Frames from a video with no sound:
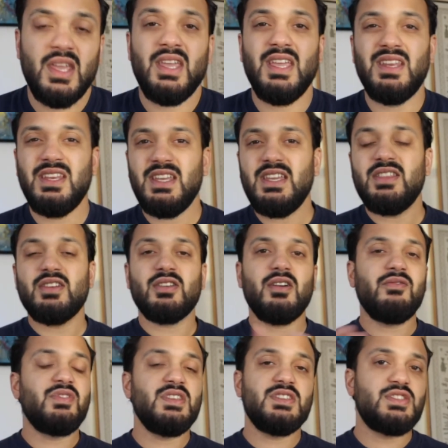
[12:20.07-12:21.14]
In either
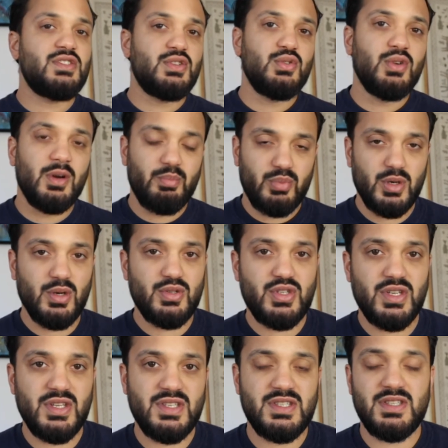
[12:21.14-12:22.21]
of these 2
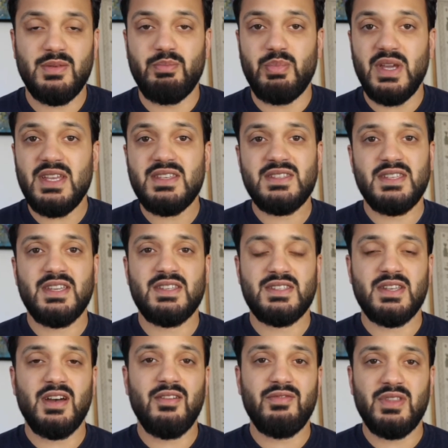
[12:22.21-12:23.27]
approaches, the basics
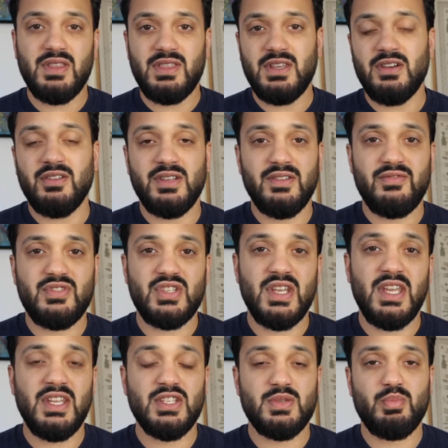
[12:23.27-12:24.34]
of the theory of
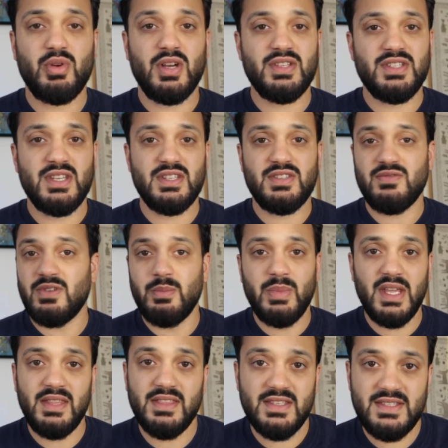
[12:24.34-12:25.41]
change process
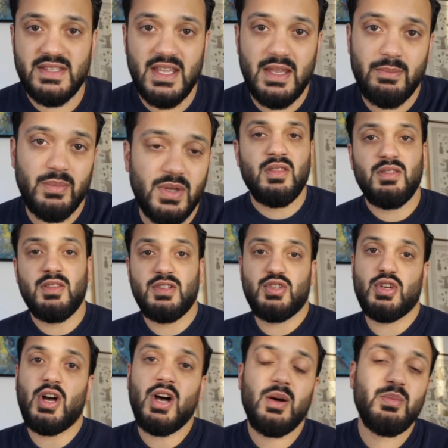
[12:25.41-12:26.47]
remain the same. The
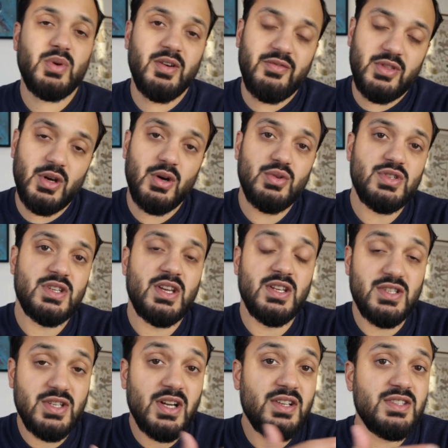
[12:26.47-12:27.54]
job of those
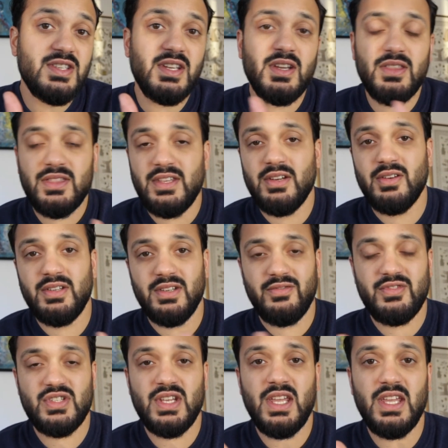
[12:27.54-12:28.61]
conducting a theory
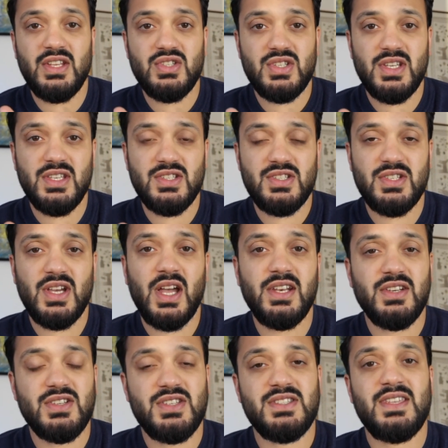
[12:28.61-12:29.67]
of change is to
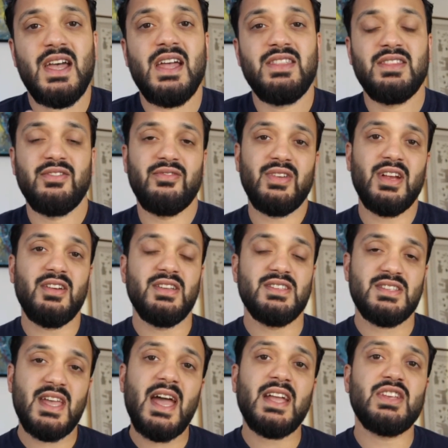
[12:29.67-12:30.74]
understand the
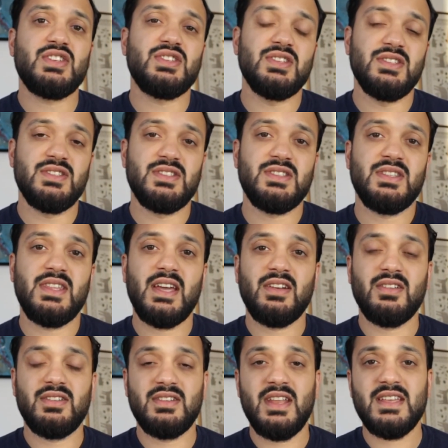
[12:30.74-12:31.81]
various actions that
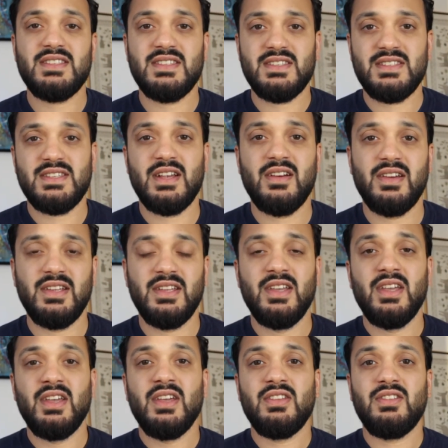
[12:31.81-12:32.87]
are necessary
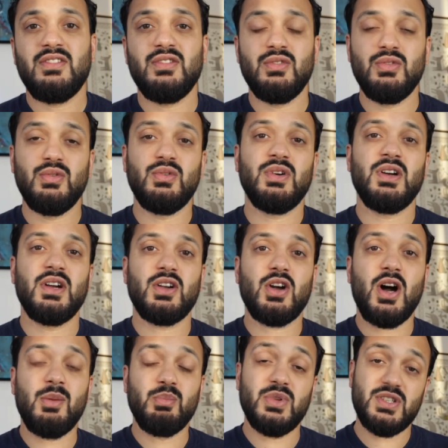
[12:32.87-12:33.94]
to
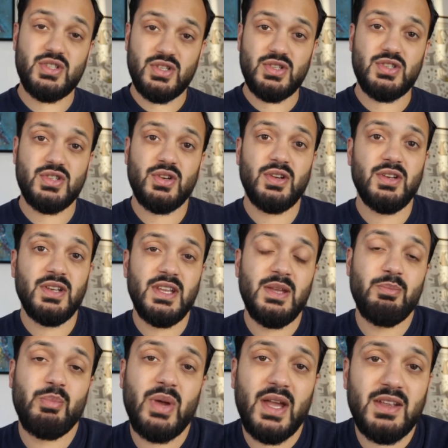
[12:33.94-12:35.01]
accomplish a certain
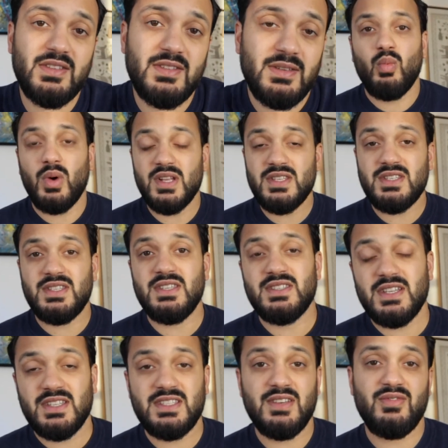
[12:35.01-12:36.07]
impact. Once these
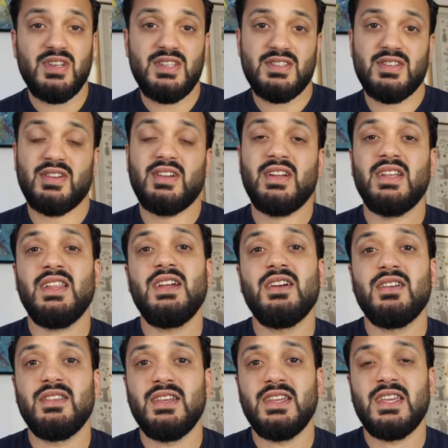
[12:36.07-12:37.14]
activities are
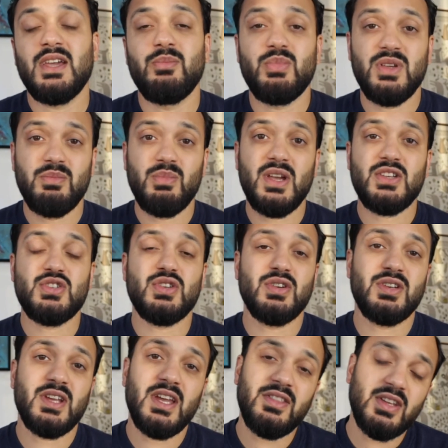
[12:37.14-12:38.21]
clear, they can be
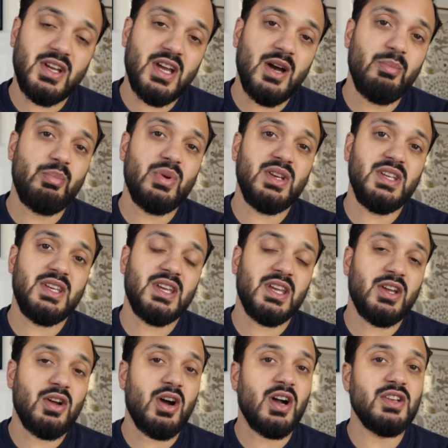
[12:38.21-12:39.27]
measured, and the company
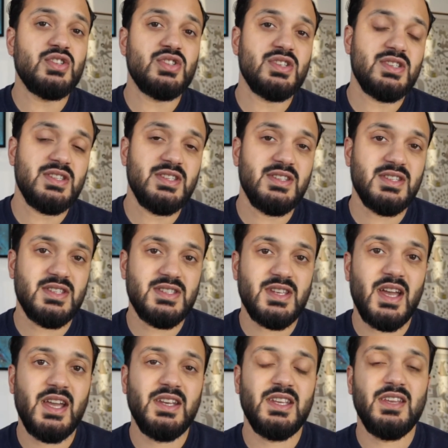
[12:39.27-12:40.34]
can consciously
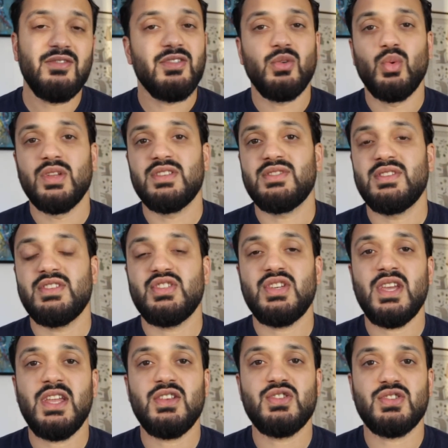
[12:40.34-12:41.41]
decide if it wants to
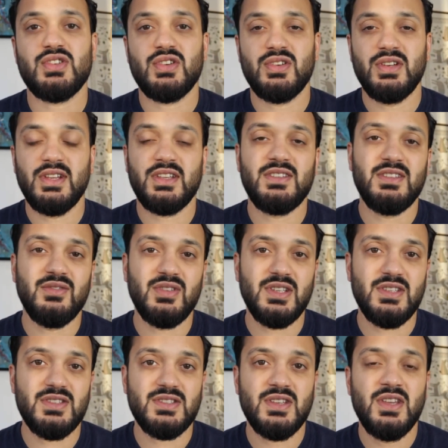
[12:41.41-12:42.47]
change certain
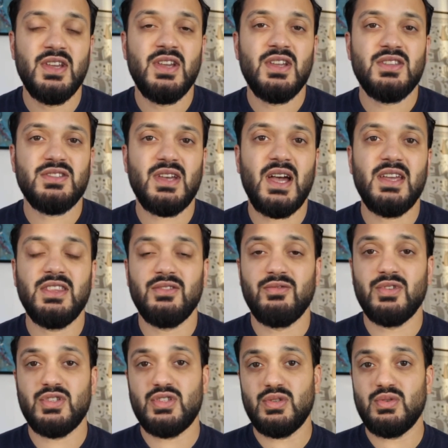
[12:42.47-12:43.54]
activities to either
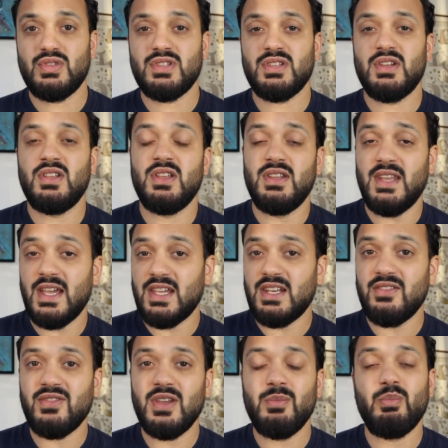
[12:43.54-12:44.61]
reduce
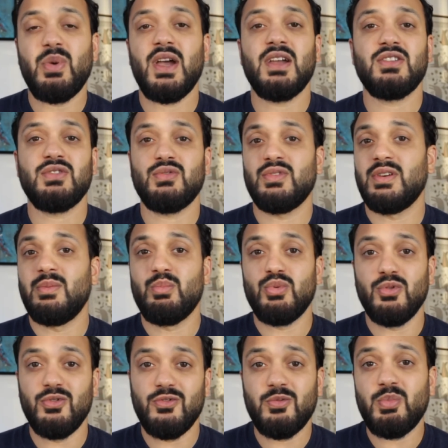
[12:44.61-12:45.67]
negative impact or
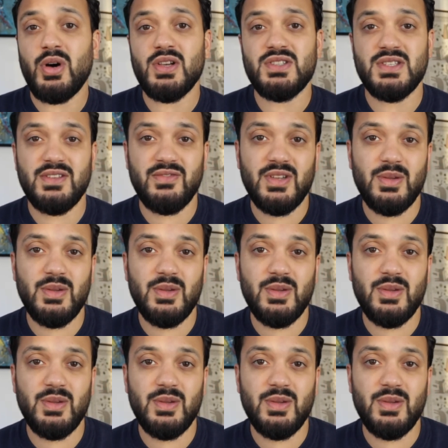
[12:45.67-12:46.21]
improve positive